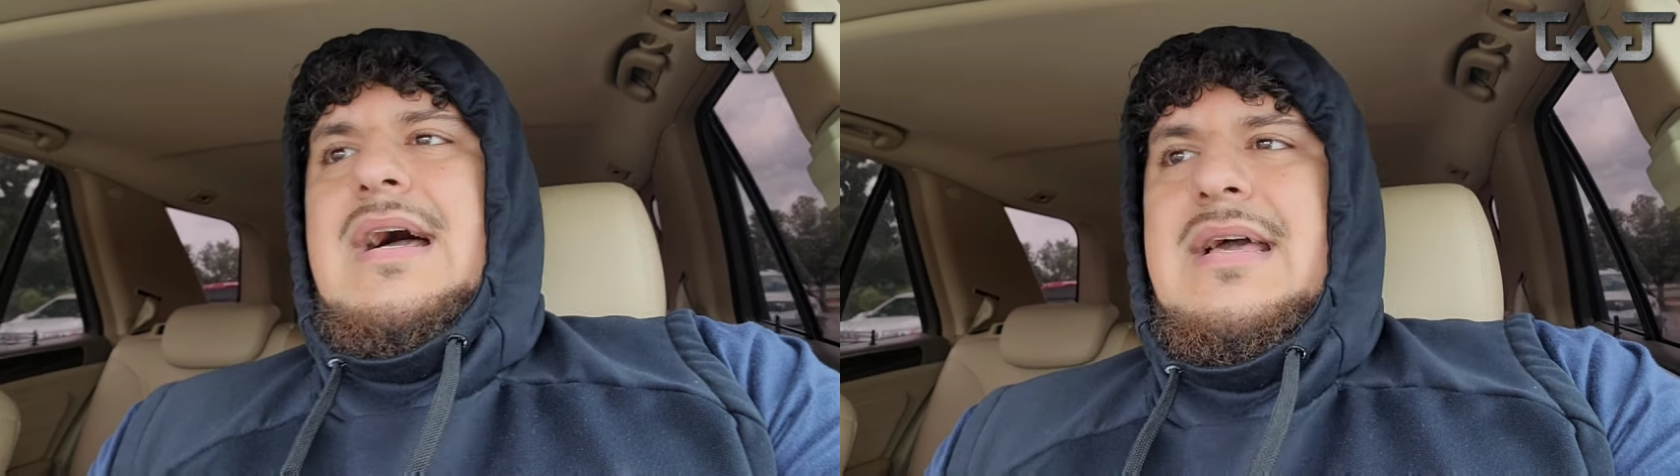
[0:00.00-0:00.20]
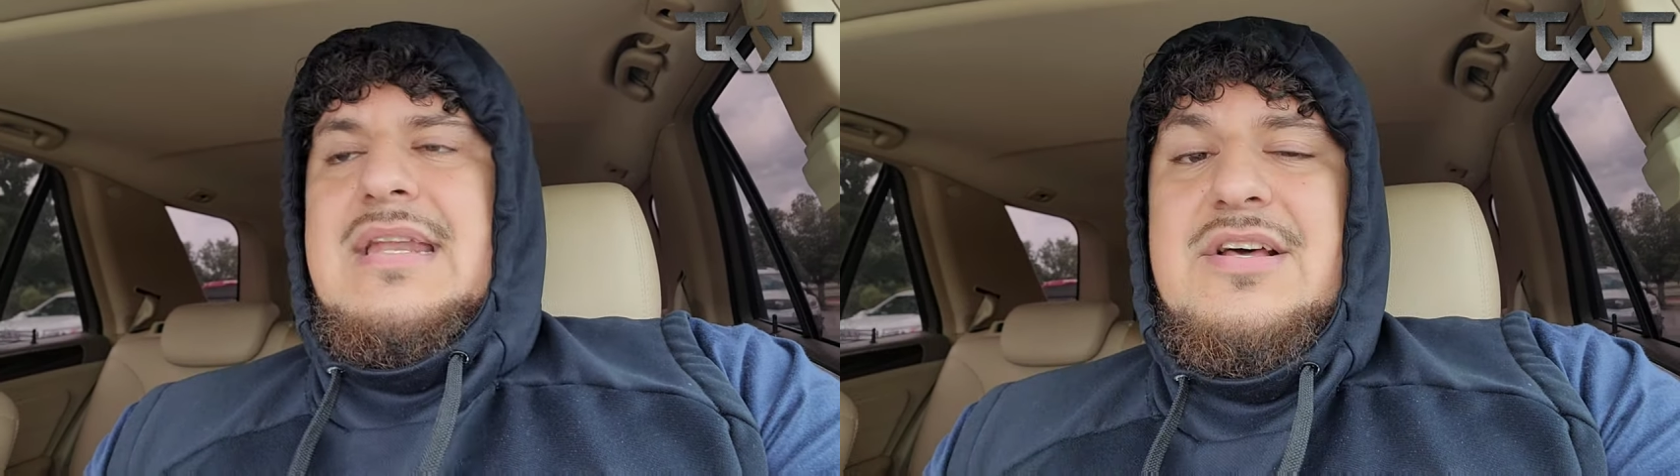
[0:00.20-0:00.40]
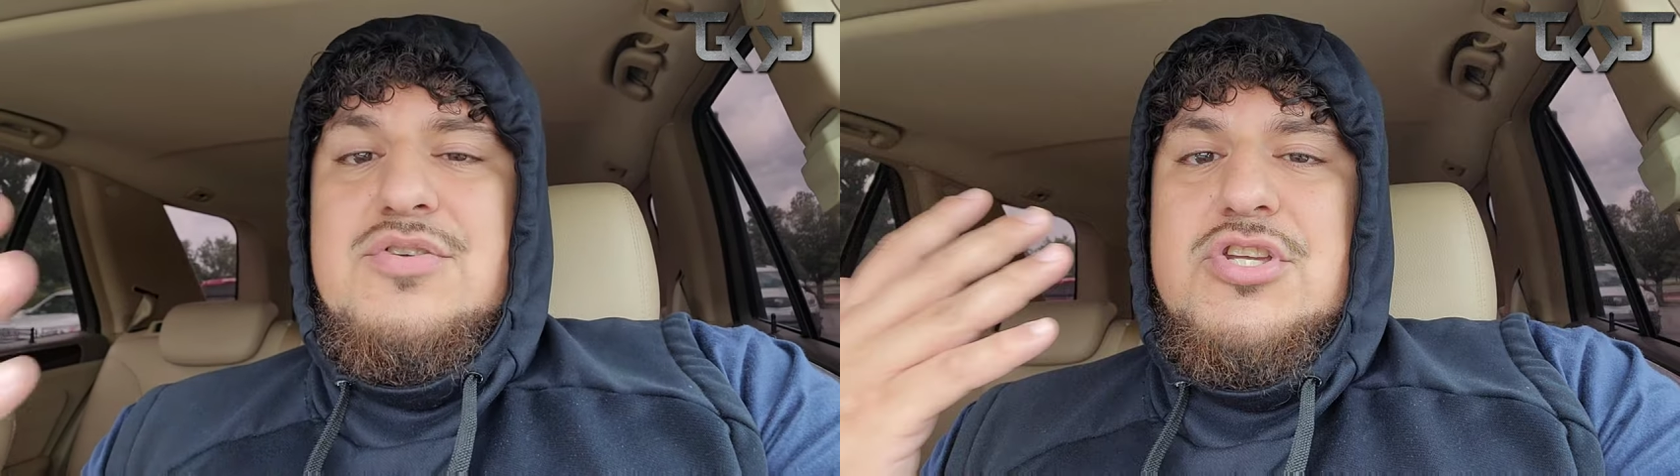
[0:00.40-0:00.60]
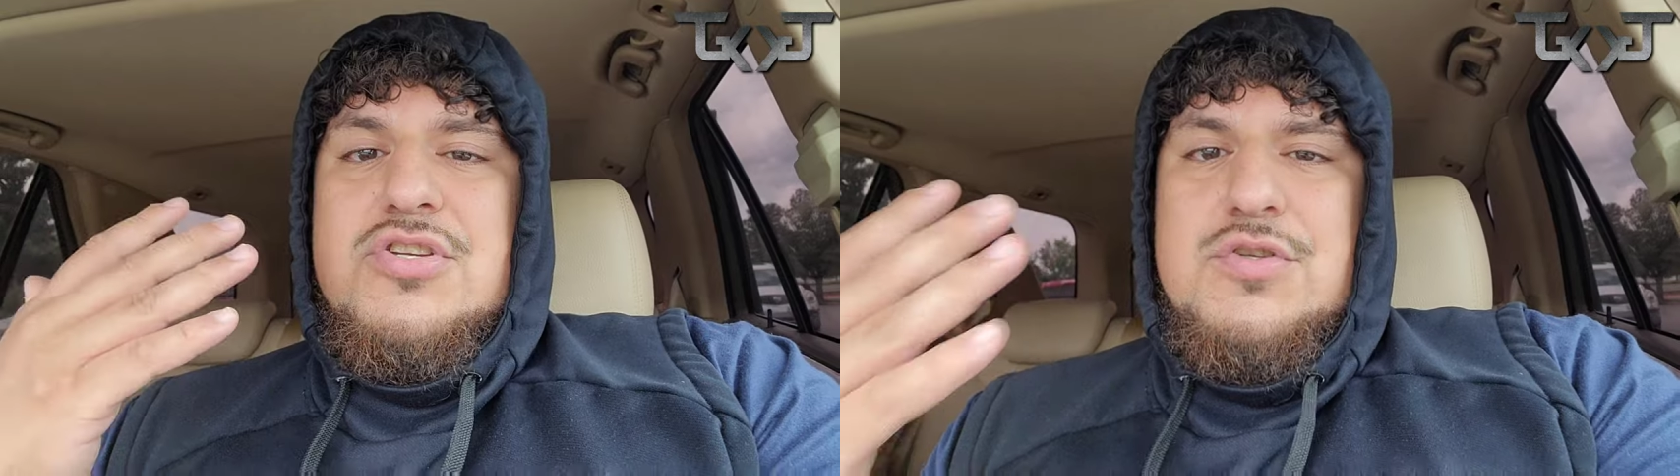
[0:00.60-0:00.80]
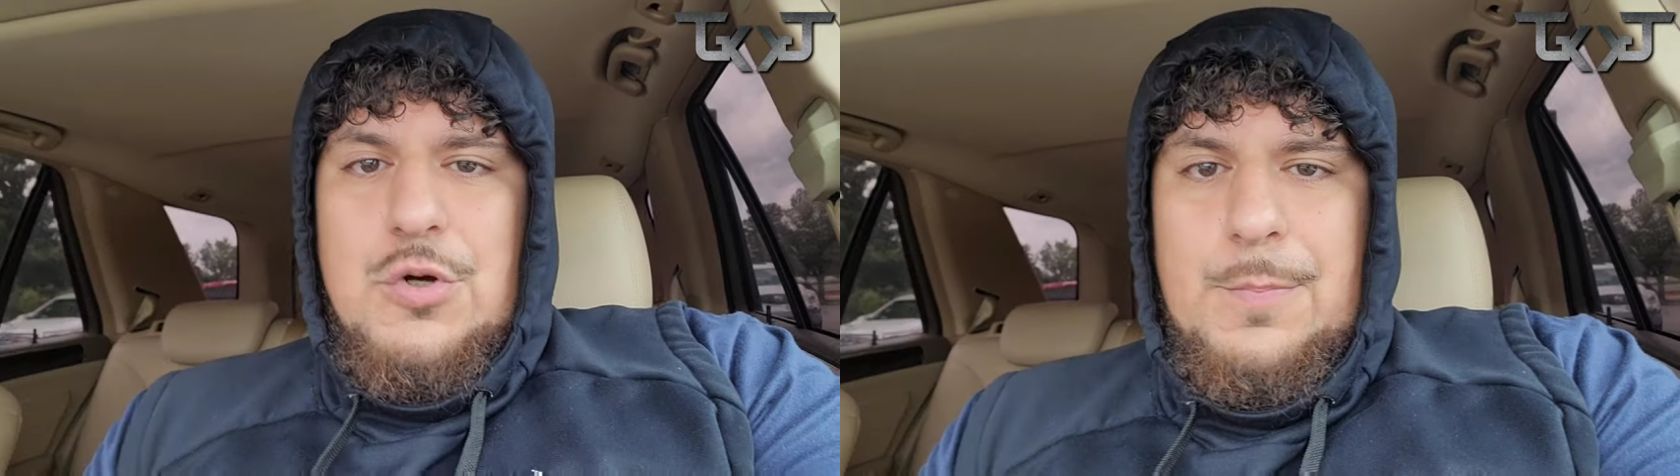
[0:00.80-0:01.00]
it was a
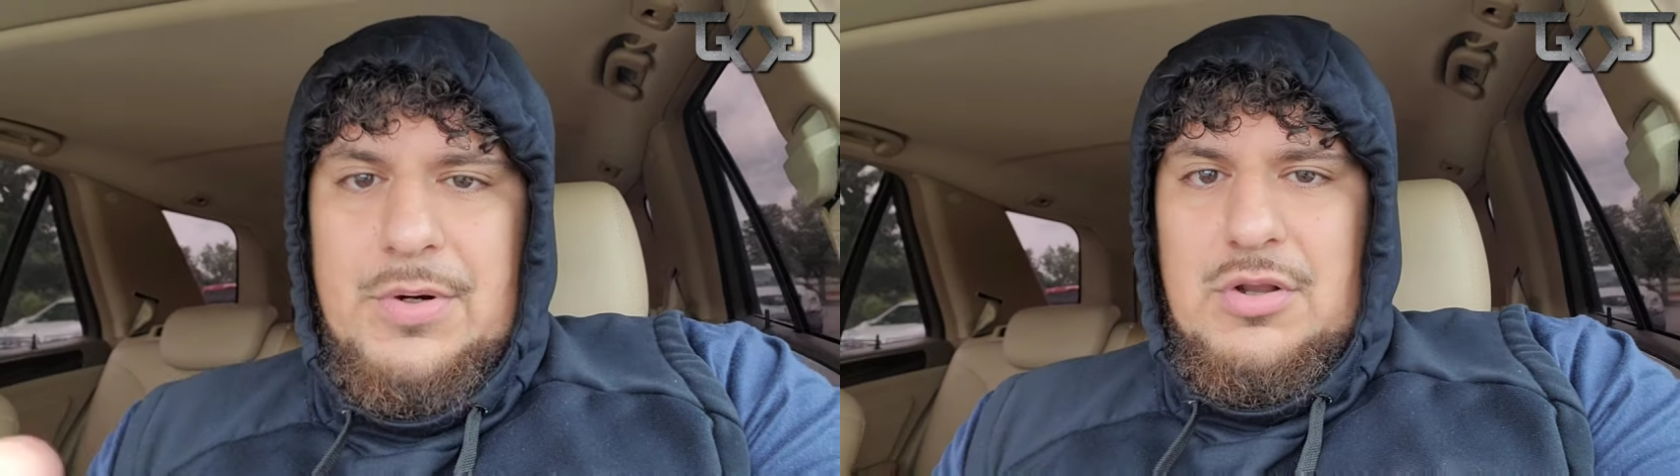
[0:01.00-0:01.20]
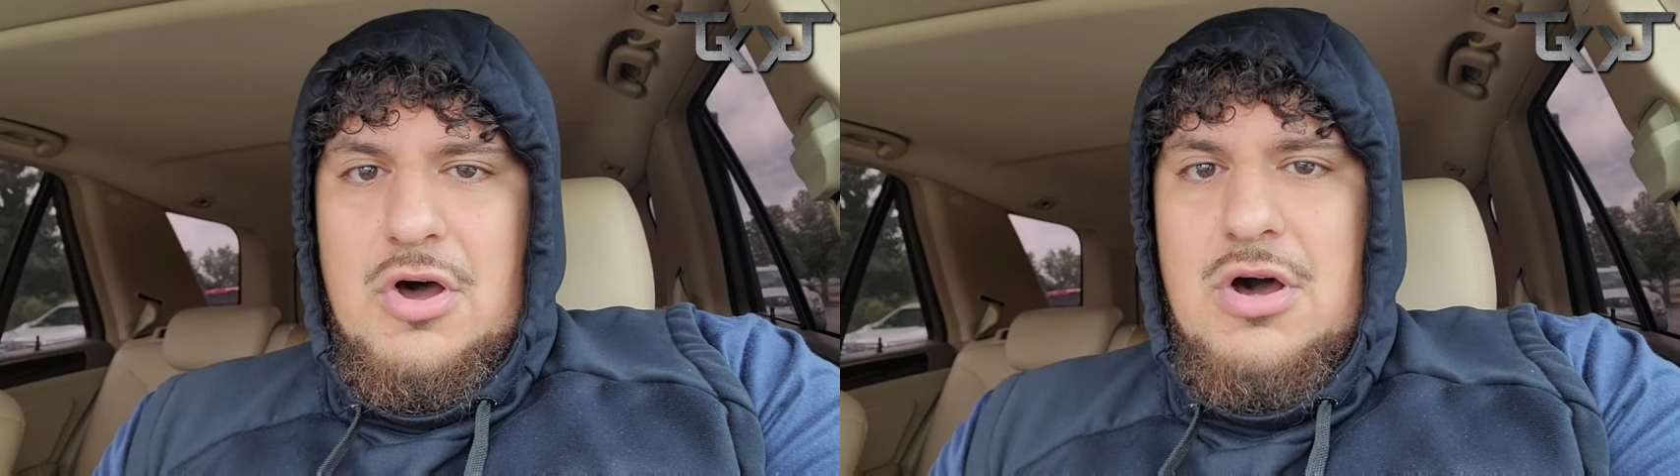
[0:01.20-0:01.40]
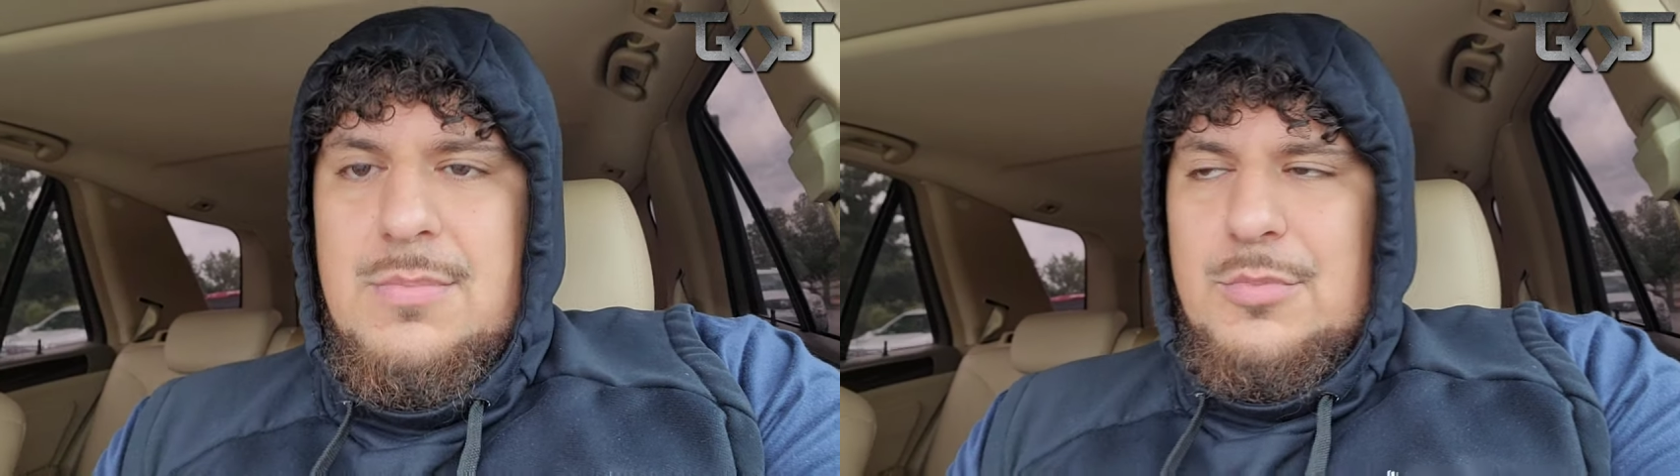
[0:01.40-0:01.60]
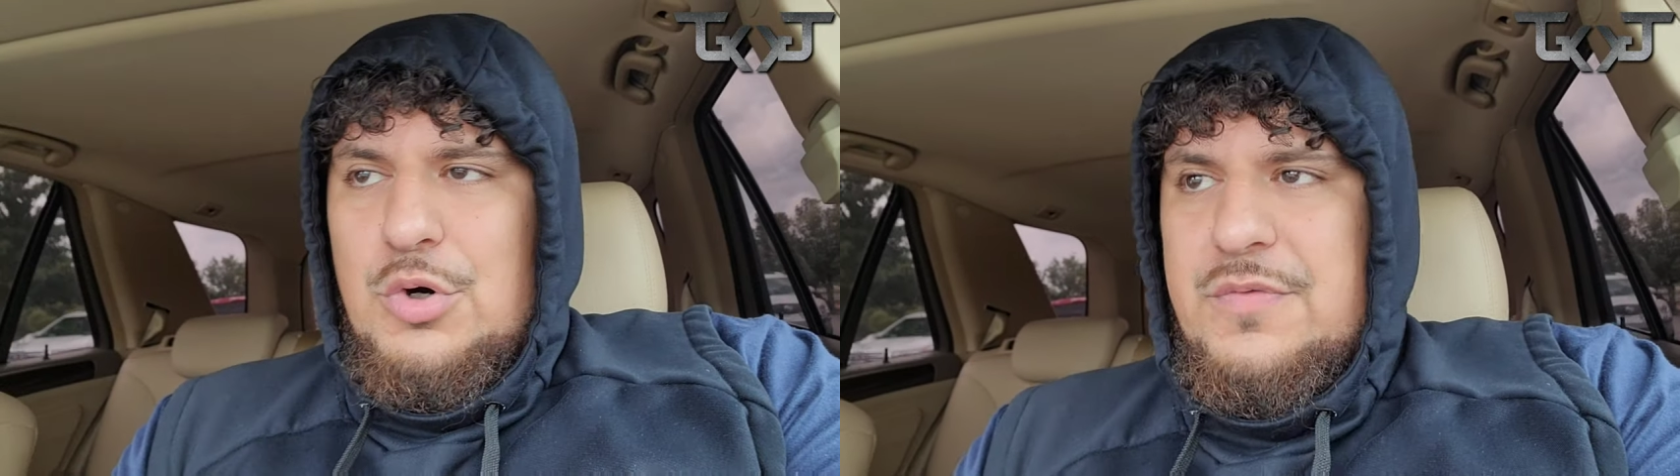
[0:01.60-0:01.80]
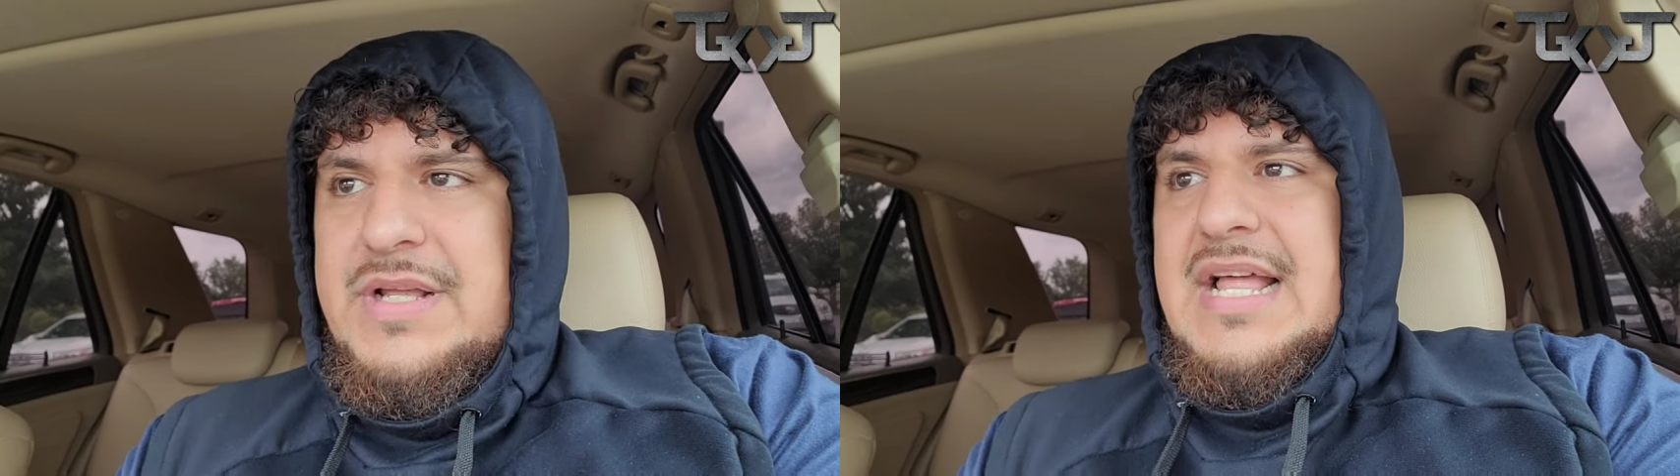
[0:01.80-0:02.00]
super long movie.